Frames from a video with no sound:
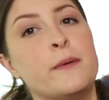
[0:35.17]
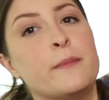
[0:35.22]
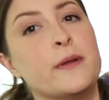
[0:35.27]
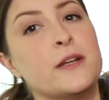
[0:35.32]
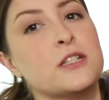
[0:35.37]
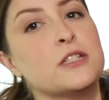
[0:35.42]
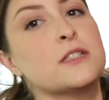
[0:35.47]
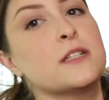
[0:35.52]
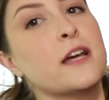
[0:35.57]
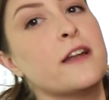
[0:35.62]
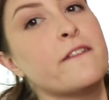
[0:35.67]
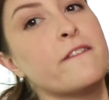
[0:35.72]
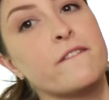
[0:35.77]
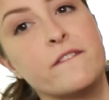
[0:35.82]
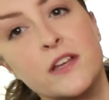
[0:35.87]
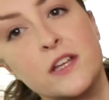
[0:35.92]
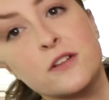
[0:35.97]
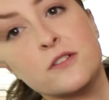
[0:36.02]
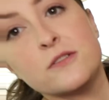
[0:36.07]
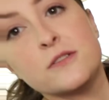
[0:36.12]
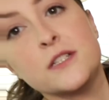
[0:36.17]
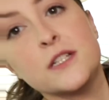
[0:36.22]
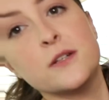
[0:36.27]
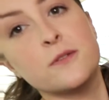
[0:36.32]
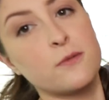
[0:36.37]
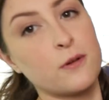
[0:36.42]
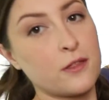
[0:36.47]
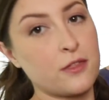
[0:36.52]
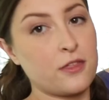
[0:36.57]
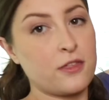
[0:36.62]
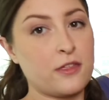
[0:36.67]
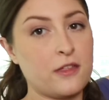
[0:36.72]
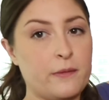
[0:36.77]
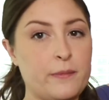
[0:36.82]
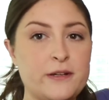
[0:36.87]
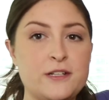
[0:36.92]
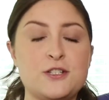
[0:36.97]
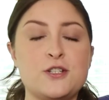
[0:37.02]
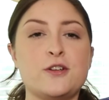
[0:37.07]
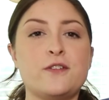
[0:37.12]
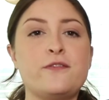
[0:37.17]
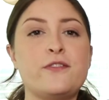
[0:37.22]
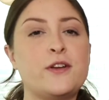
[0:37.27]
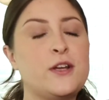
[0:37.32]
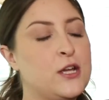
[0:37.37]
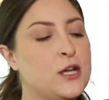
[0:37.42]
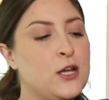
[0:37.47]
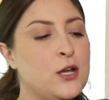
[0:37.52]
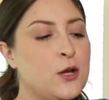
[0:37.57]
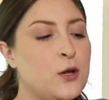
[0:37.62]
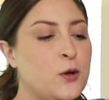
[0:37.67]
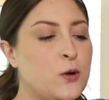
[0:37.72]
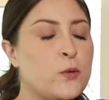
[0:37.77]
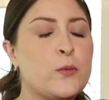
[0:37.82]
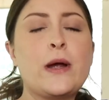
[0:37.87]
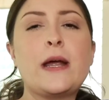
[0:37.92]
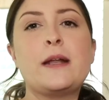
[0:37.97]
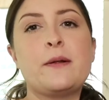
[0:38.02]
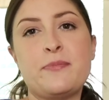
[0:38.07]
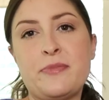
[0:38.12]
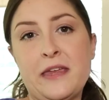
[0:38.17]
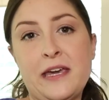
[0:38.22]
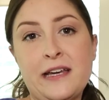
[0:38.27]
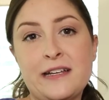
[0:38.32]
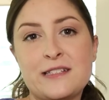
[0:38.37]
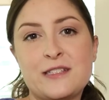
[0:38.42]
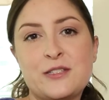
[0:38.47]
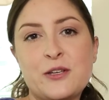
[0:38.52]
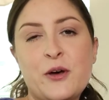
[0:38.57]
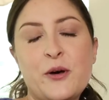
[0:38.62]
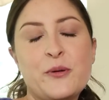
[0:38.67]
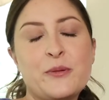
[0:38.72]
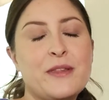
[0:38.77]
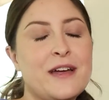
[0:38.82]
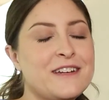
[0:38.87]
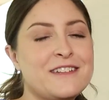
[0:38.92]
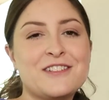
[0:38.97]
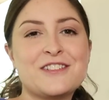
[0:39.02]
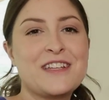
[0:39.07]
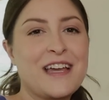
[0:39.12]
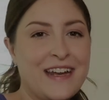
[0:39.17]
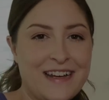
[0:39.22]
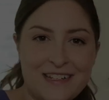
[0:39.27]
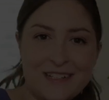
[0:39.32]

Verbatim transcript: but it's just kind of filled with a bunch of random things. So let's just get